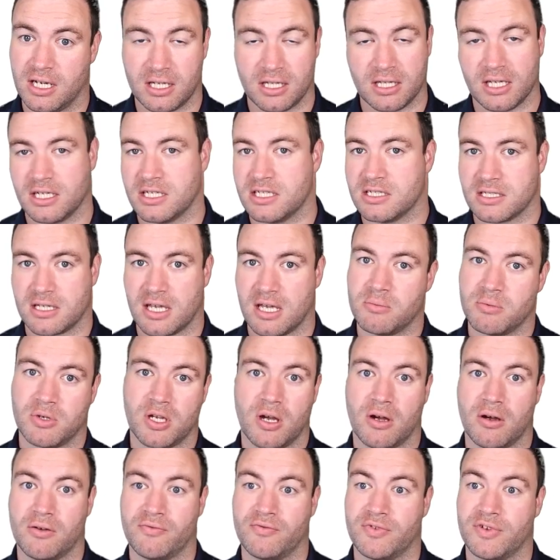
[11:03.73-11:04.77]
they just keep
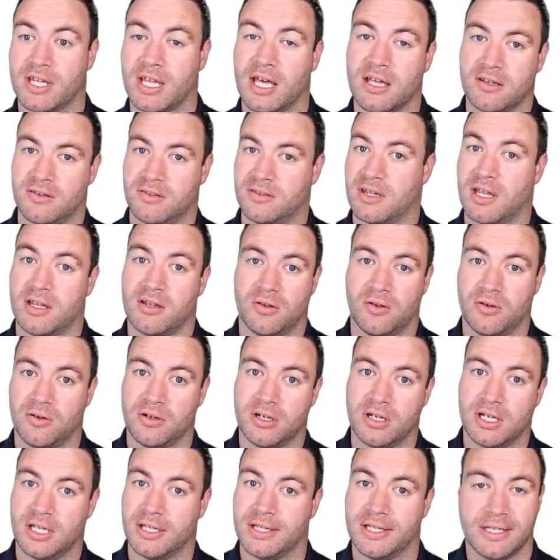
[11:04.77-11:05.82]
going for that long.
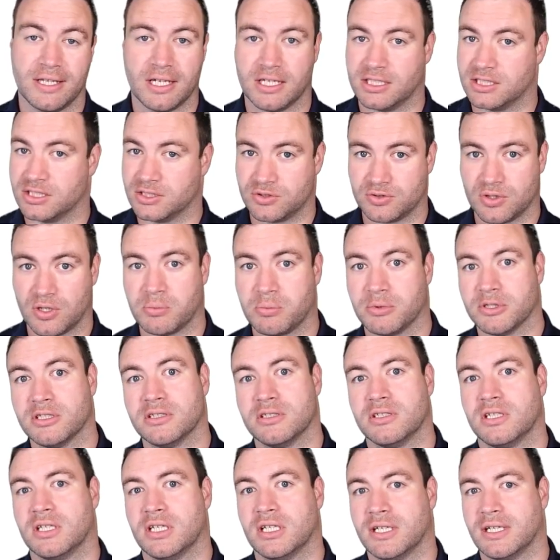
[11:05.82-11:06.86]
And then they just drop it
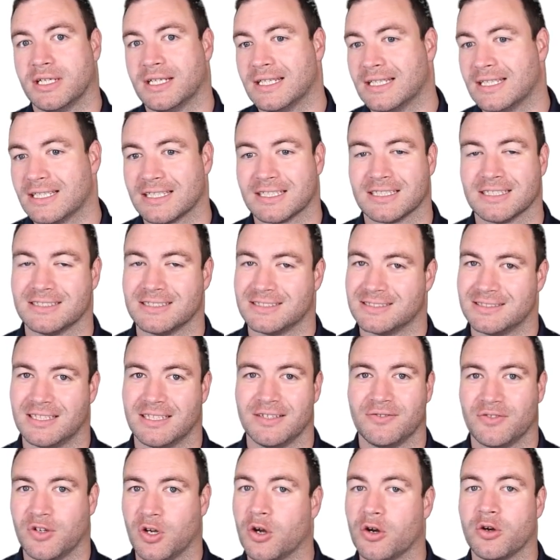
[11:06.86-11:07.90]
because they've
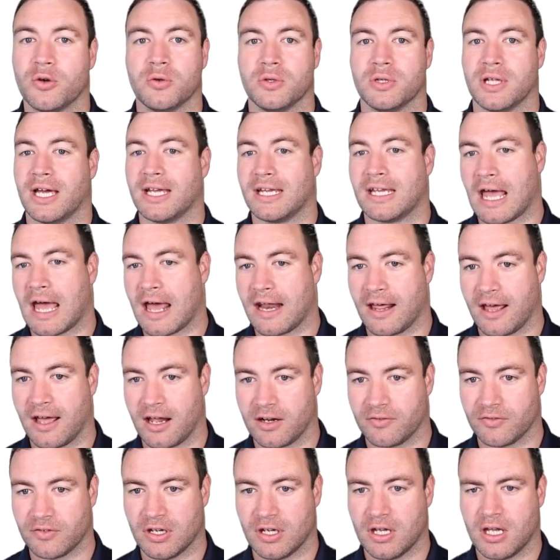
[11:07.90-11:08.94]
gotten all they can out of
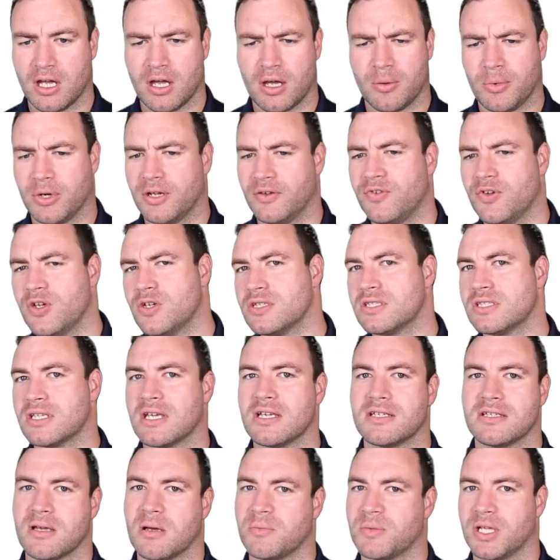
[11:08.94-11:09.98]
it. But if you see
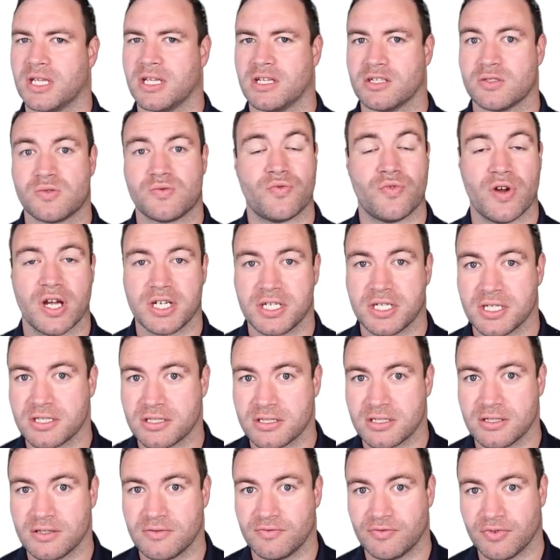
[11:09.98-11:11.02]
something that's
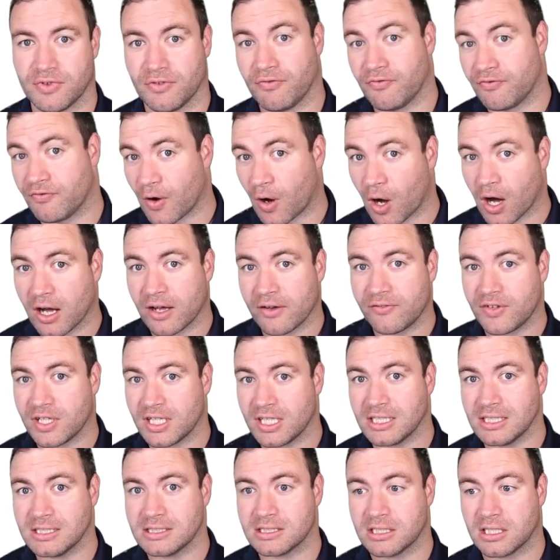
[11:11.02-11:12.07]
registered for 5
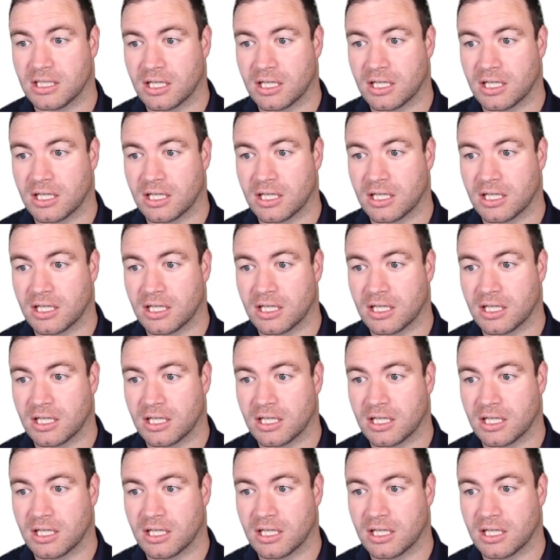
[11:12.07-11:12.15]
years,